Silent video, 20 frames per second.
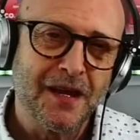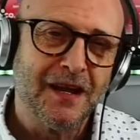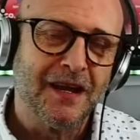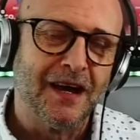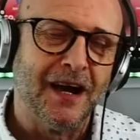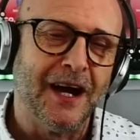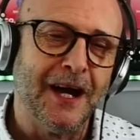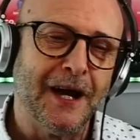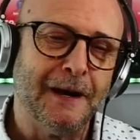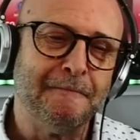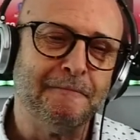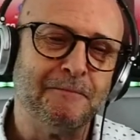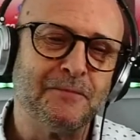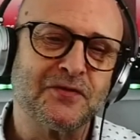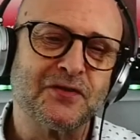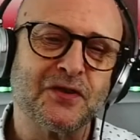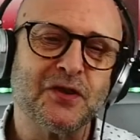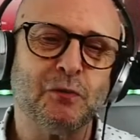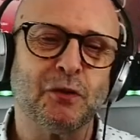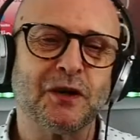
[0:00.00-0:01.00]
So
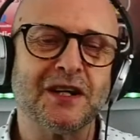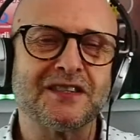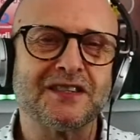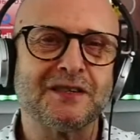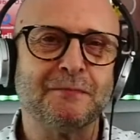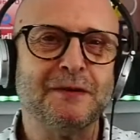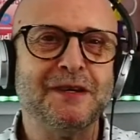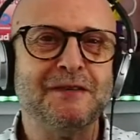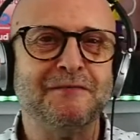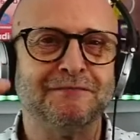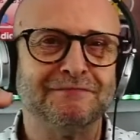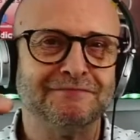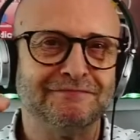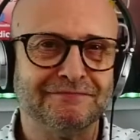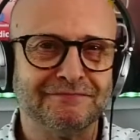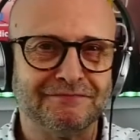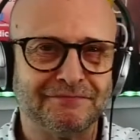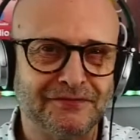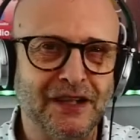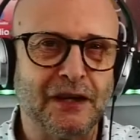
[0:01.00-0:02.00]
you want it to be
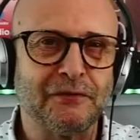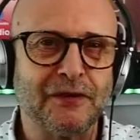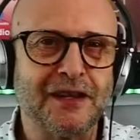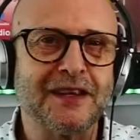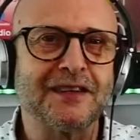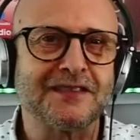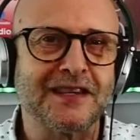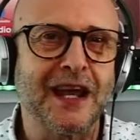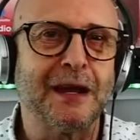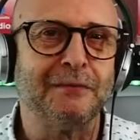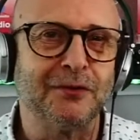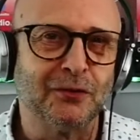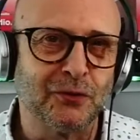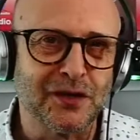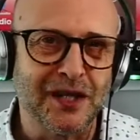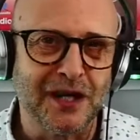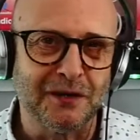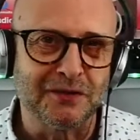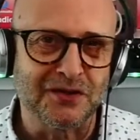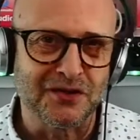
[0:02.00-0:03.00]
roughly the same
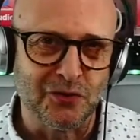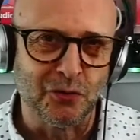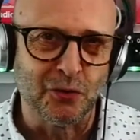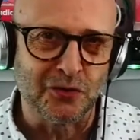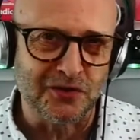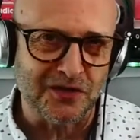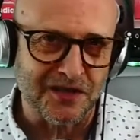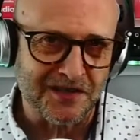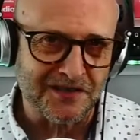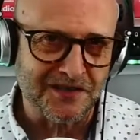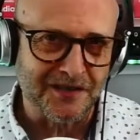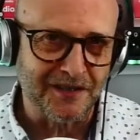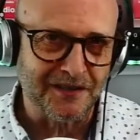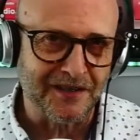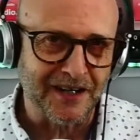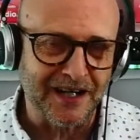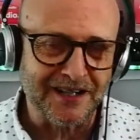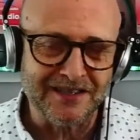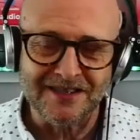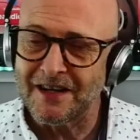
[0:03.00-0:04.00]
audio as yours is.
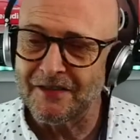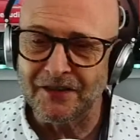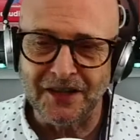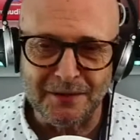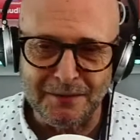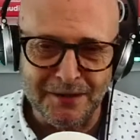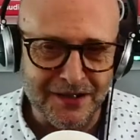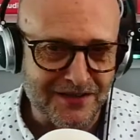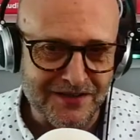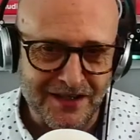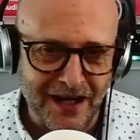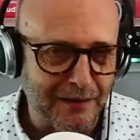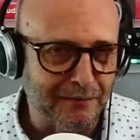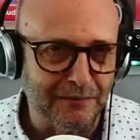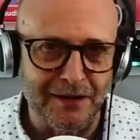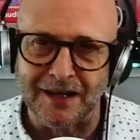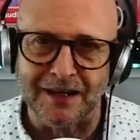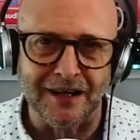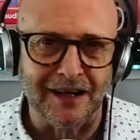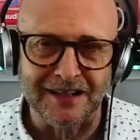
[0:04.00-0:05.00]
Okay, it's never going to be the same.
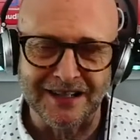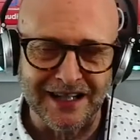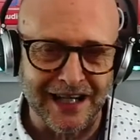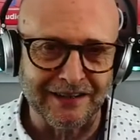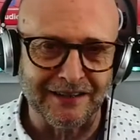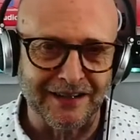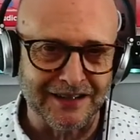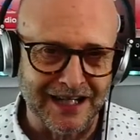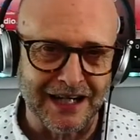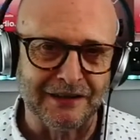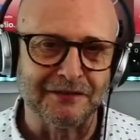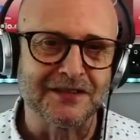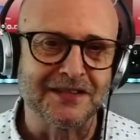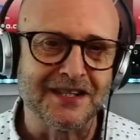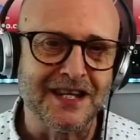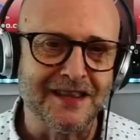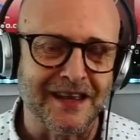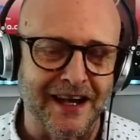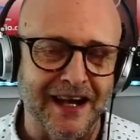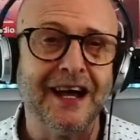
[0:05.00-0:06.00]
I guarantee
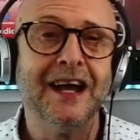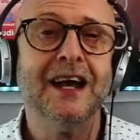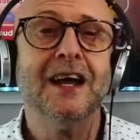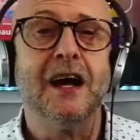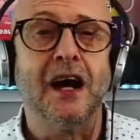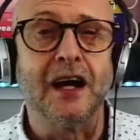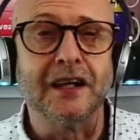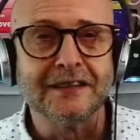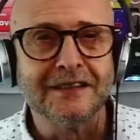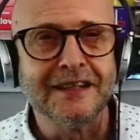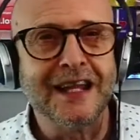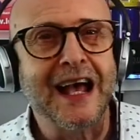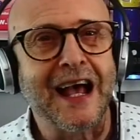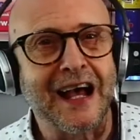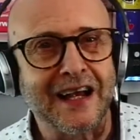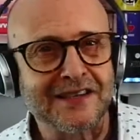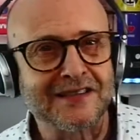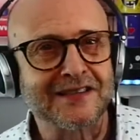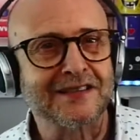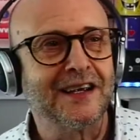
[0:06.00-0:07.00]
that,
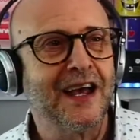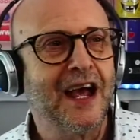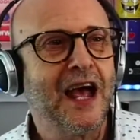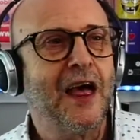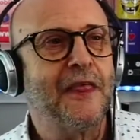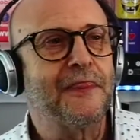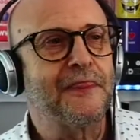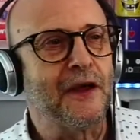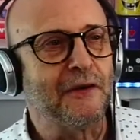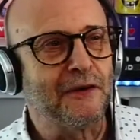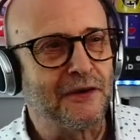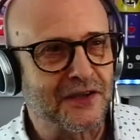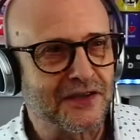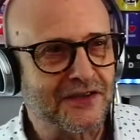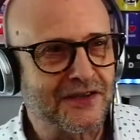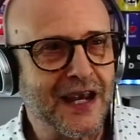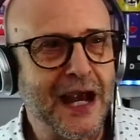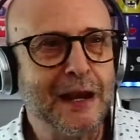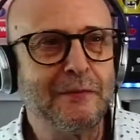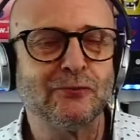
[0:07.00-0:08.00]
unless they're in the
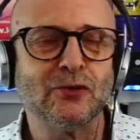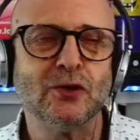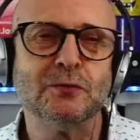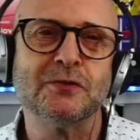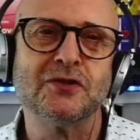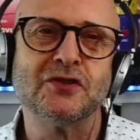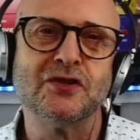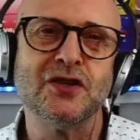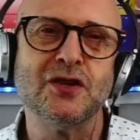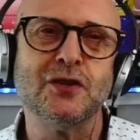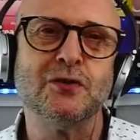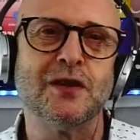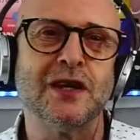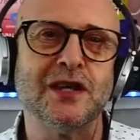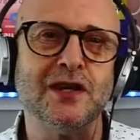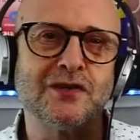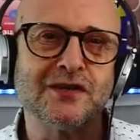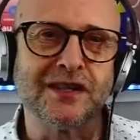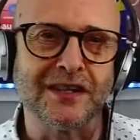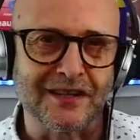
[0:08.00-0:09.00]
same room as you, they're
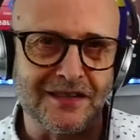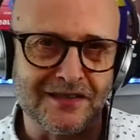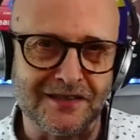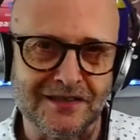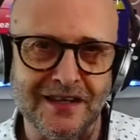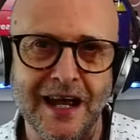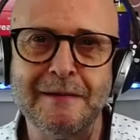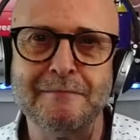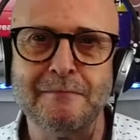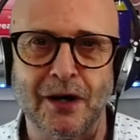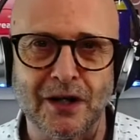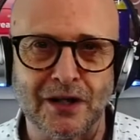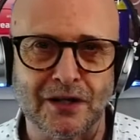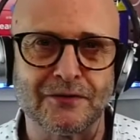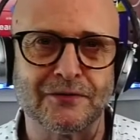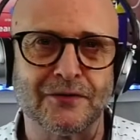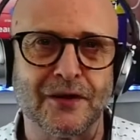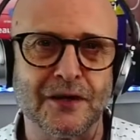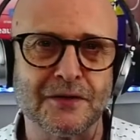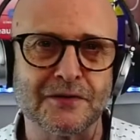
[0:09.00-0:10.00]
using the same
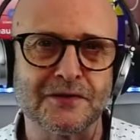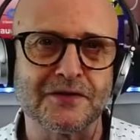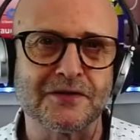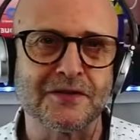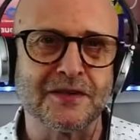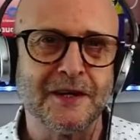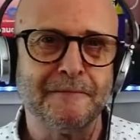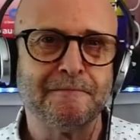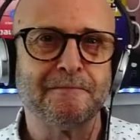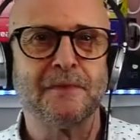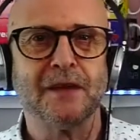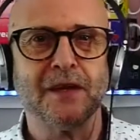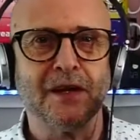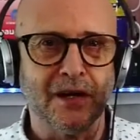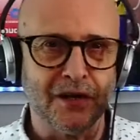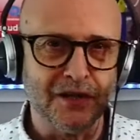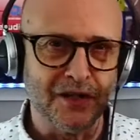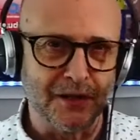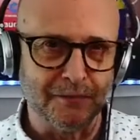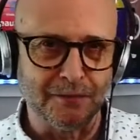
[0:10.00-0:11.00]
microphones,
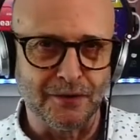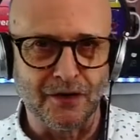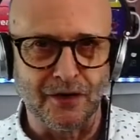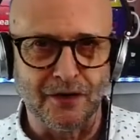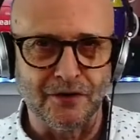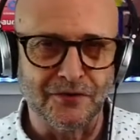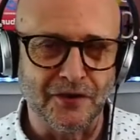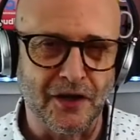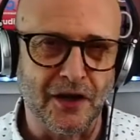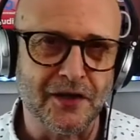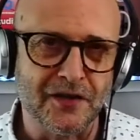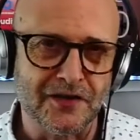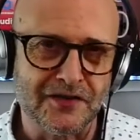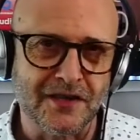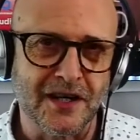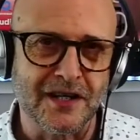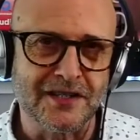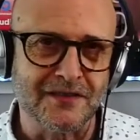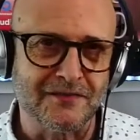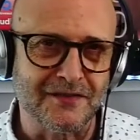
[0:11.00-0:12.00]
but on other
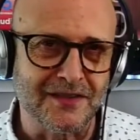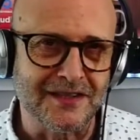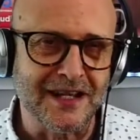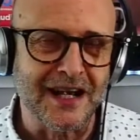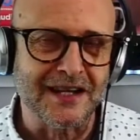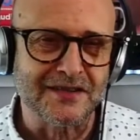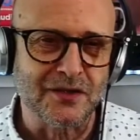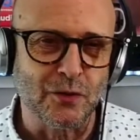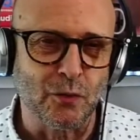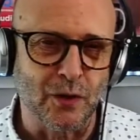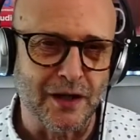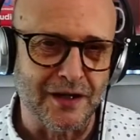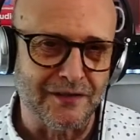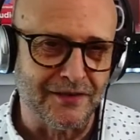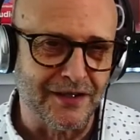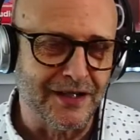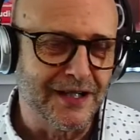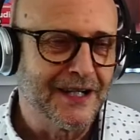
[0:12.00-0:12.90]
sides of the desk or whatever.